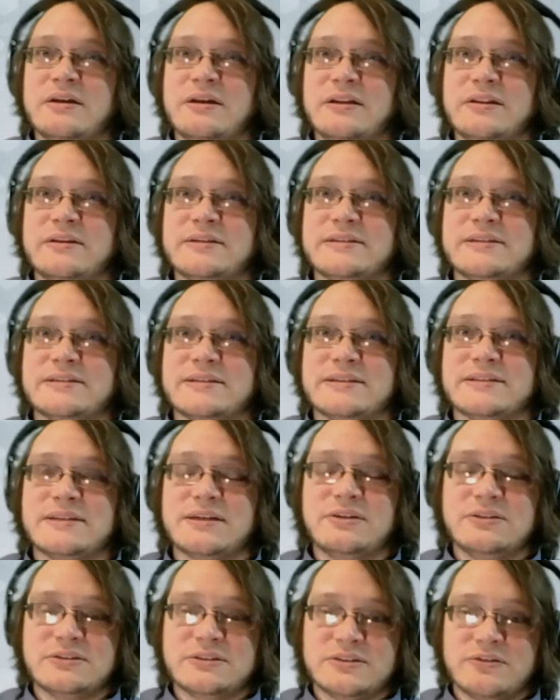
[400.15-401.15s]
This is a
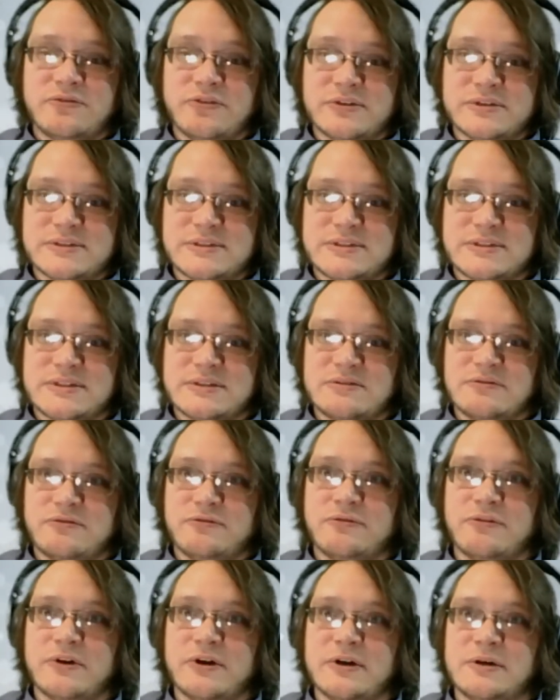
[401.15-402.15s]
subtle difference
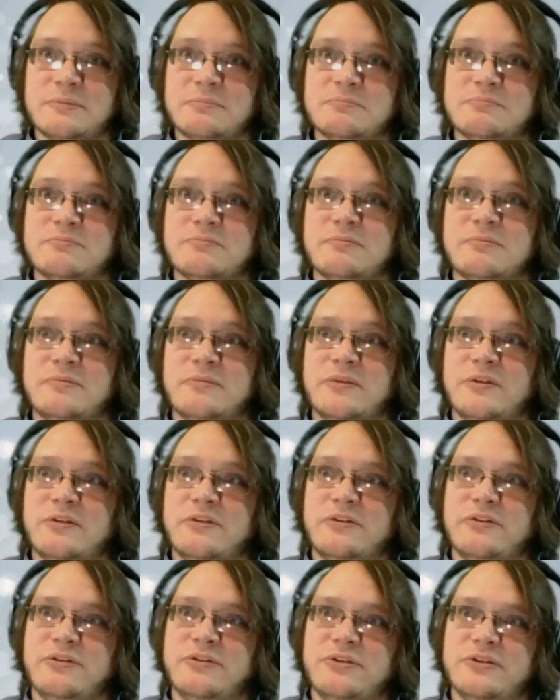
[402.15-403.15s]
from
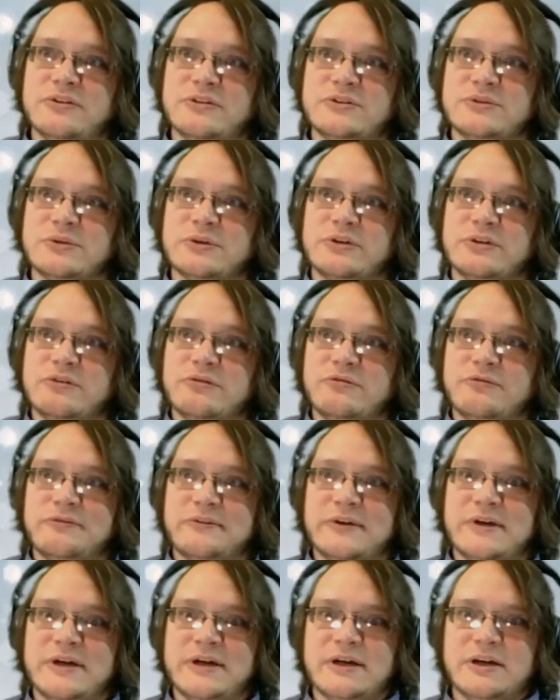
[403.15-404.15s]
the sort of
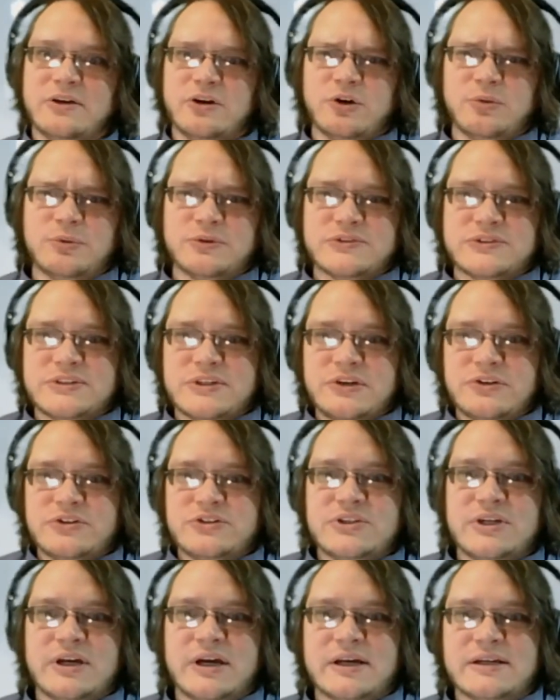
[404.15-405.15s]
herbal
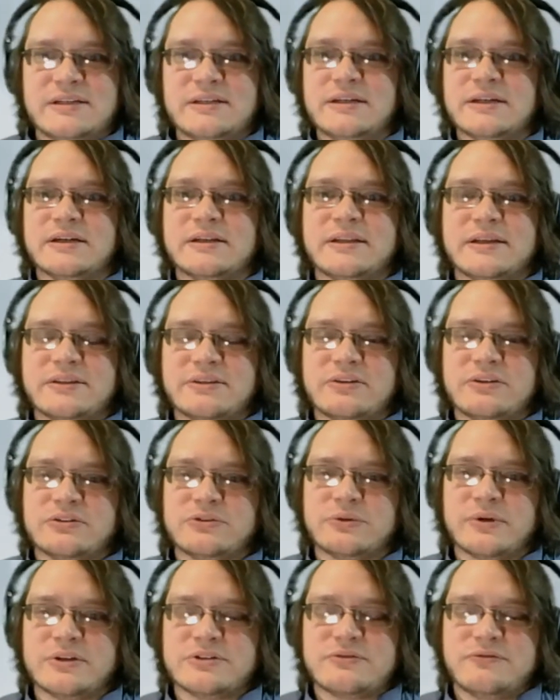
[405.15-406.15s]
synergy idea that the
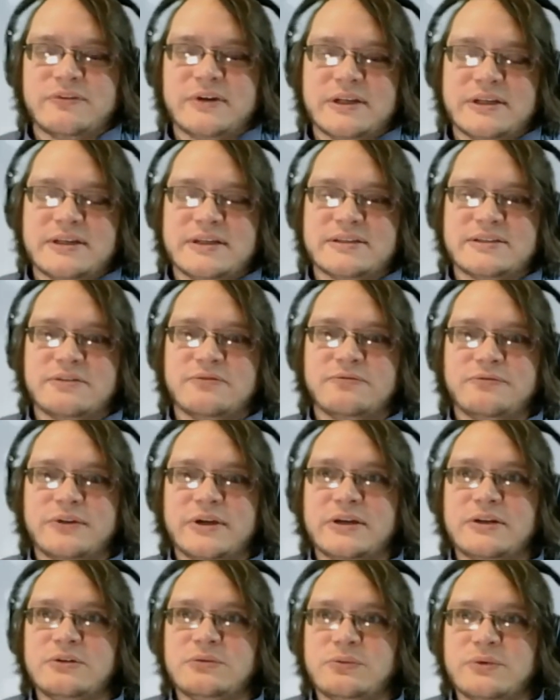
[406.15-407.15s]
entourage effect gets
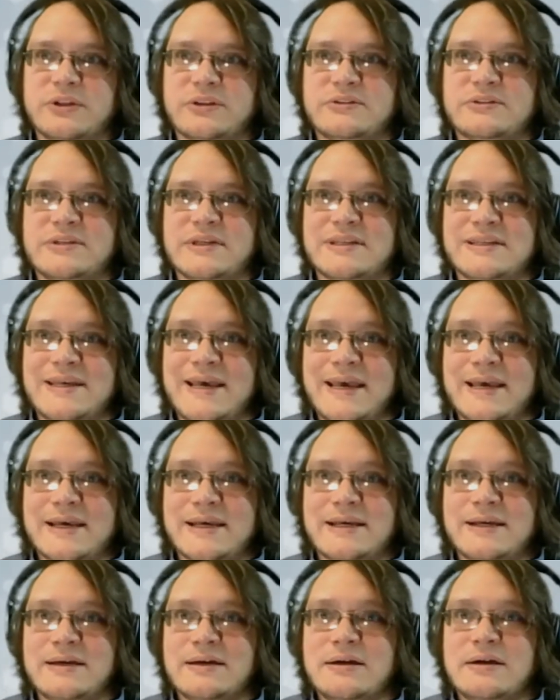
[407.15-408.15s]
conflated with
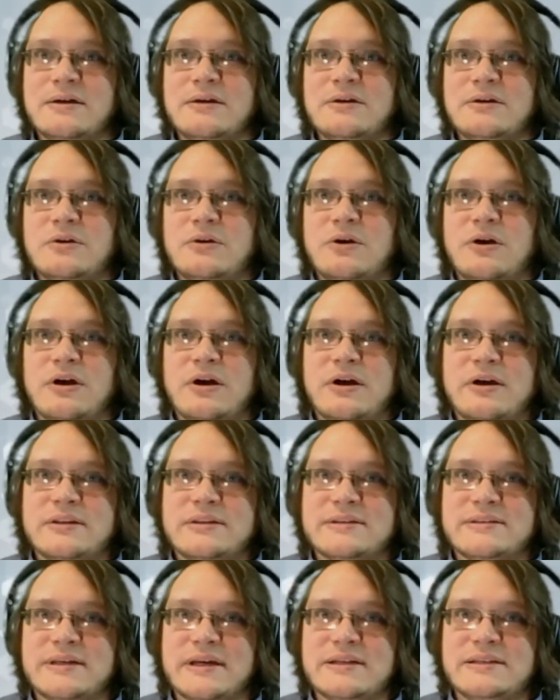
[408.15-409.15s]
today.
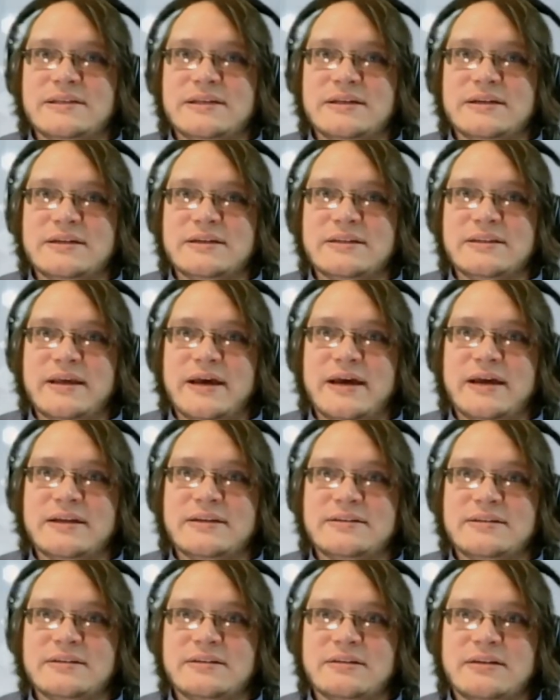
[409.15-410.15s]
This idea
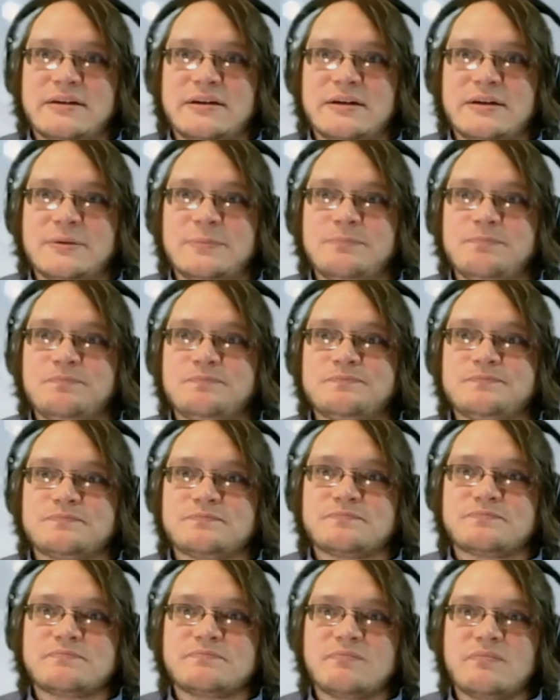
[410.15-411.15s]
that
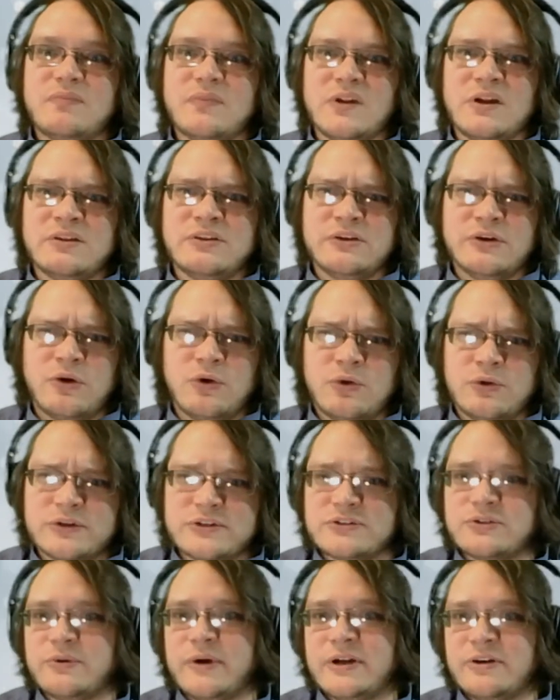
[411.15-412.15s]
the whole
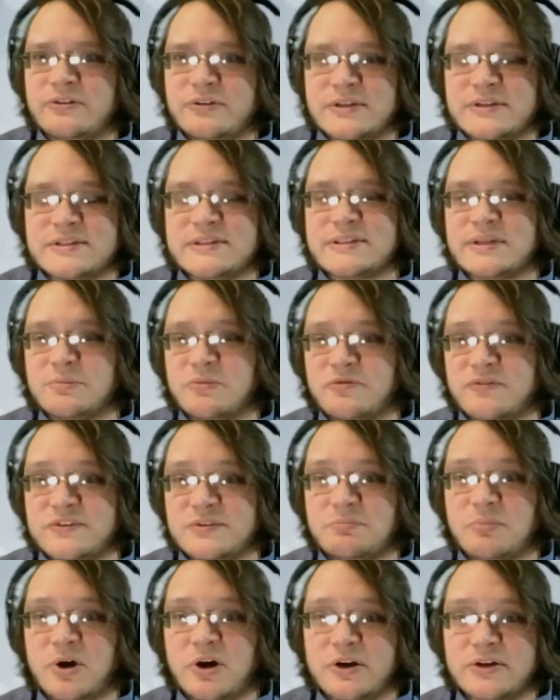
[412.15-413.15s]
is greater than the sum of its
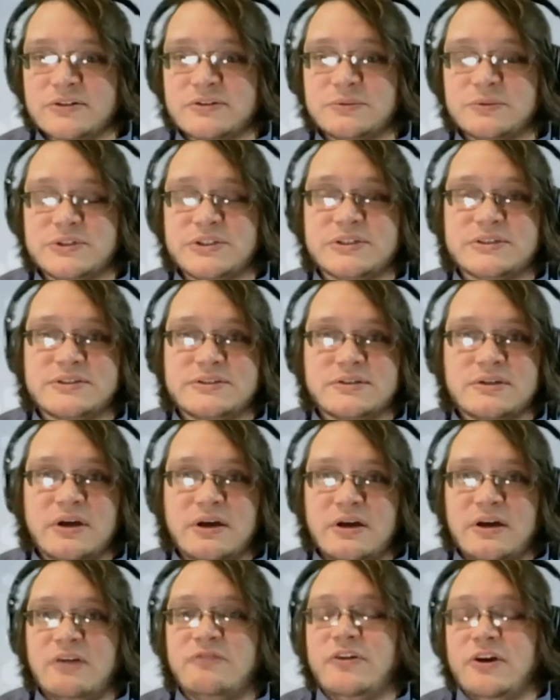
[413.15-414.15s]
parts, which is
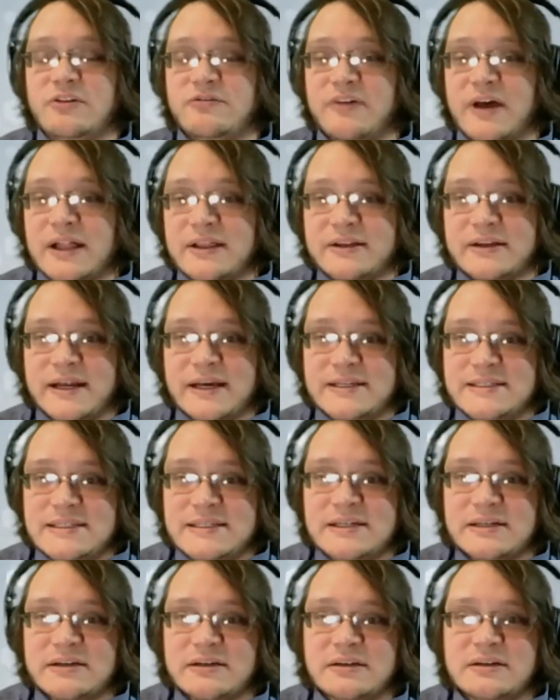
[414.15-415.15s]
a very valid
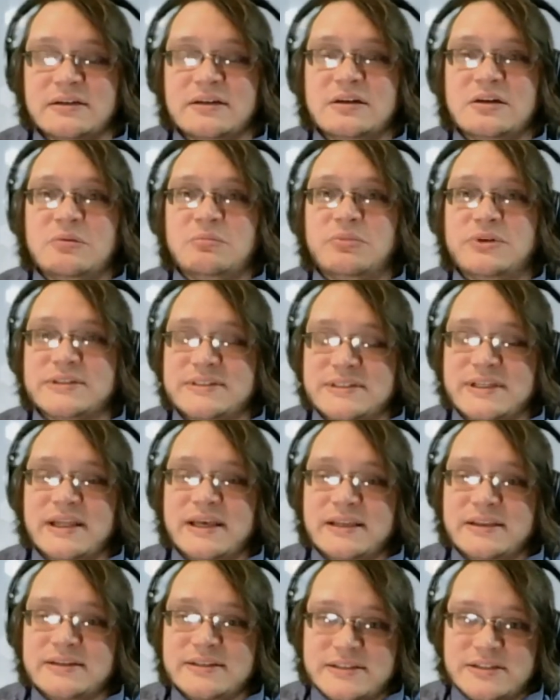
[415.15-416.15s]
idea, but it's
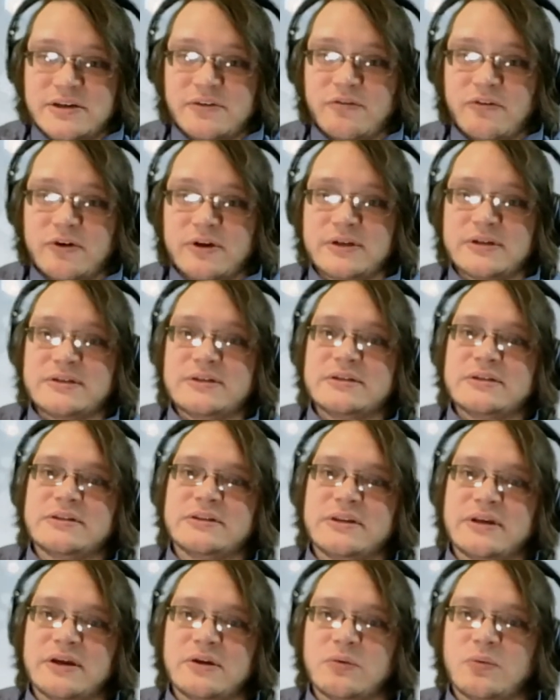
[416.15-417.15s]
slightly different
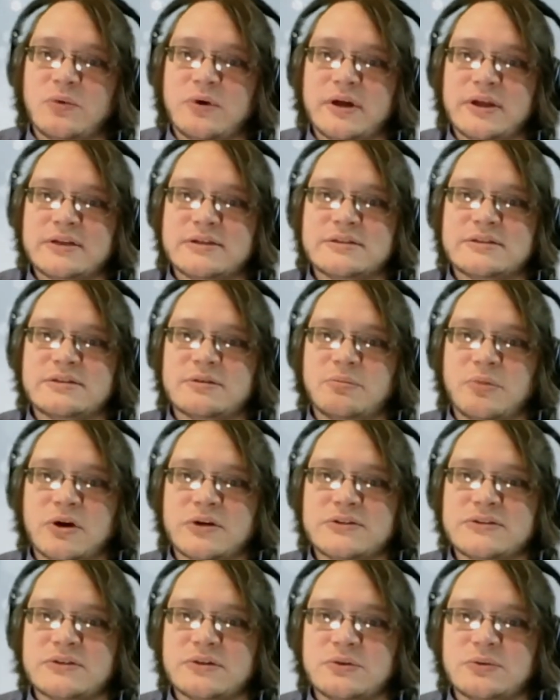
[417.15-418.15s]
than what
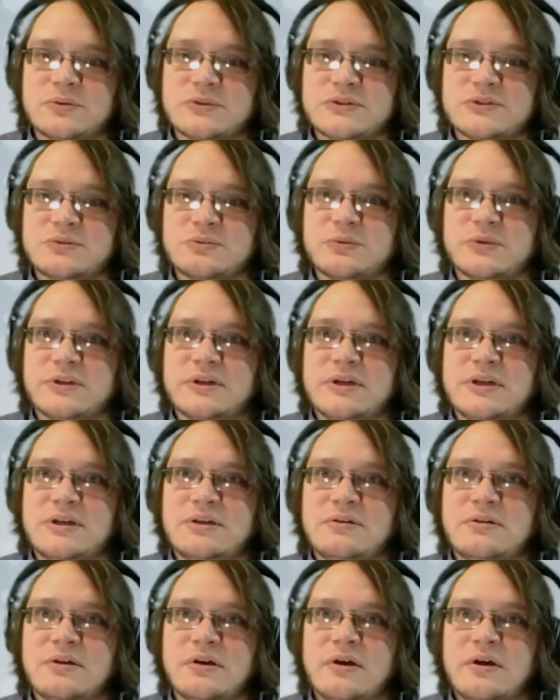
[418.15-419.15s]
DiMarzo was
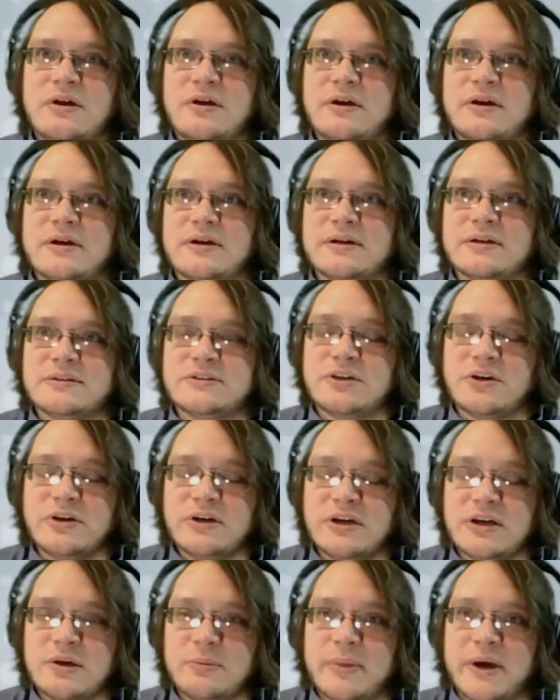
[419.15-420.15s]
really
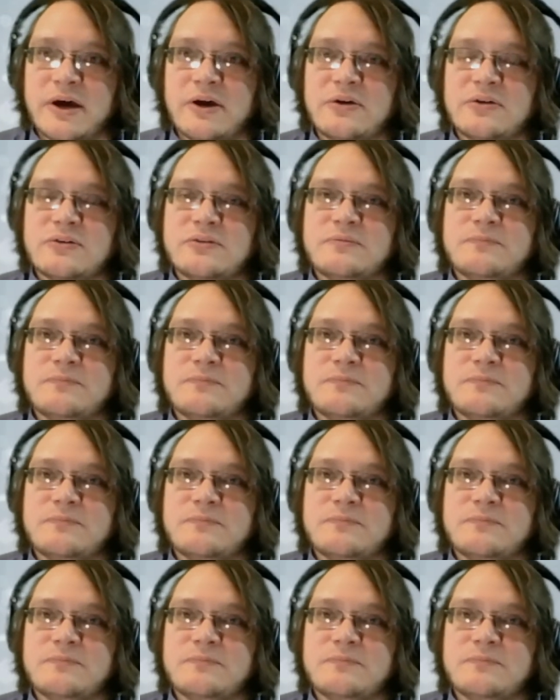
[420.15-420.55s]
talking about.